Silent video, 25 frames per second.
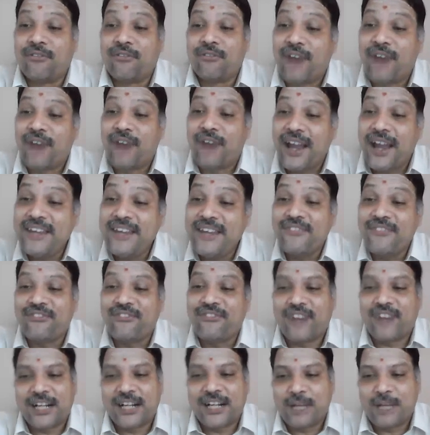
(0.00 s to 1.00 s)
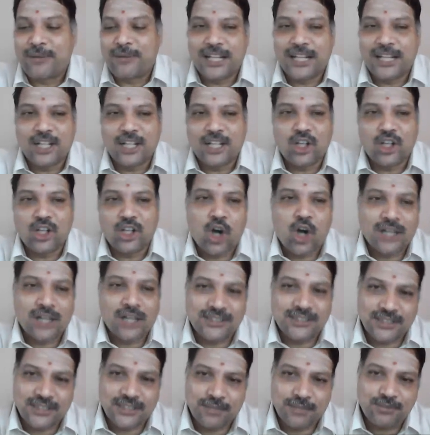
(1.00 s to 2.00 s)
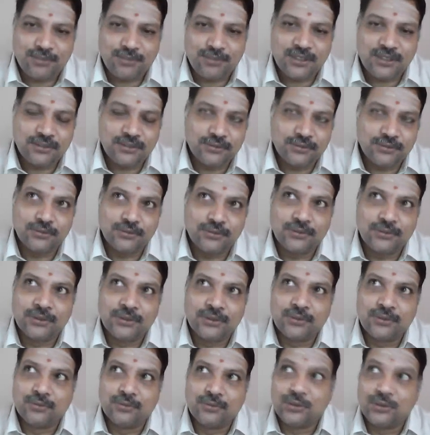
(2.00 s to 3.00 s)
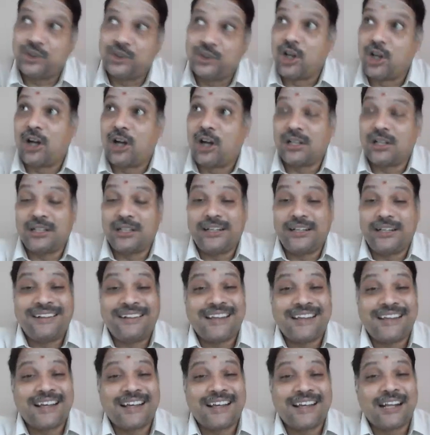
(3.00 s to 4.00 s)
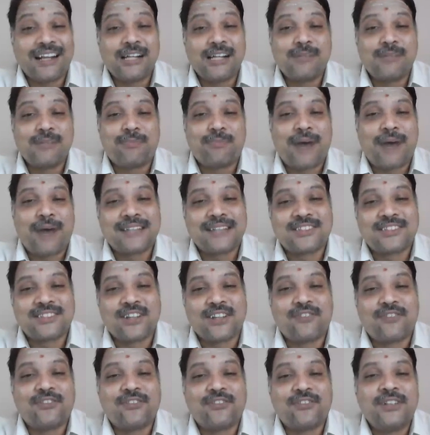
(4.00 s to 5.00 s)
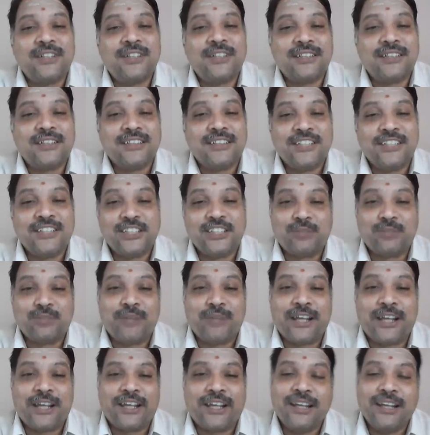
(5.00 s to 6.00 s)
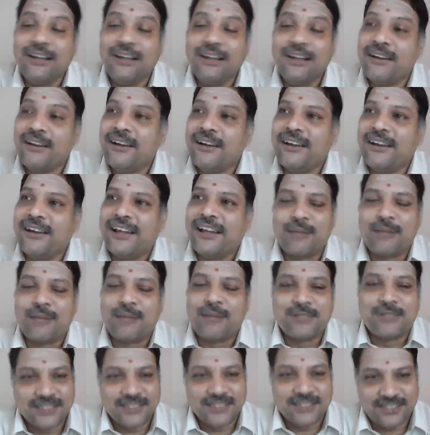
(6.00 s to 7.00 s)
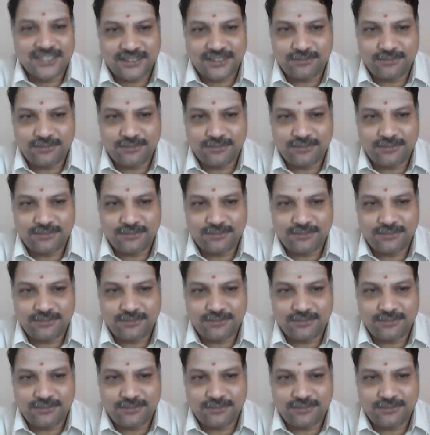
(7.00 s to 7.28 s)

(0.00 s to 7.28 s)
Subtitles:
5 fundamental concepts which are integral parts of decision making in a business.